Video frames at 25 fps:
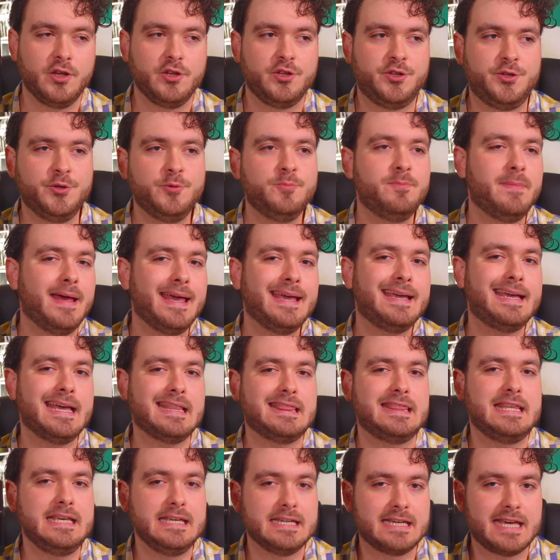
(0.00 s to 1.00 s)
You may
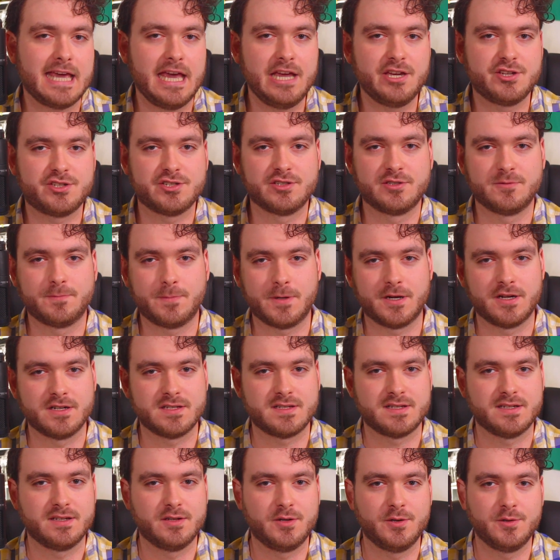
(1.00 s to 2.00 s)
get the occasional
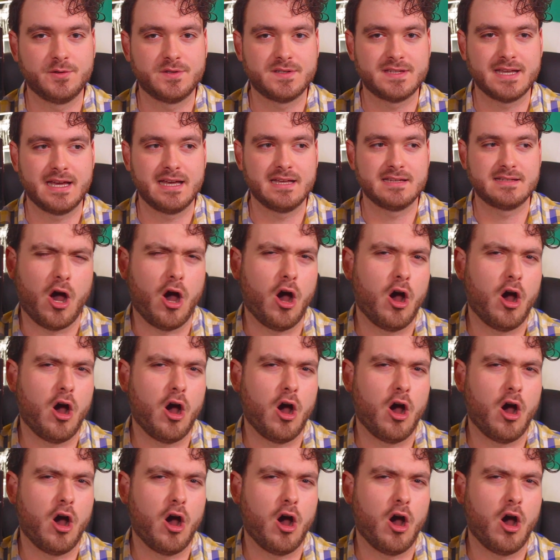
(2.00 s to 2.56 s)
person who says,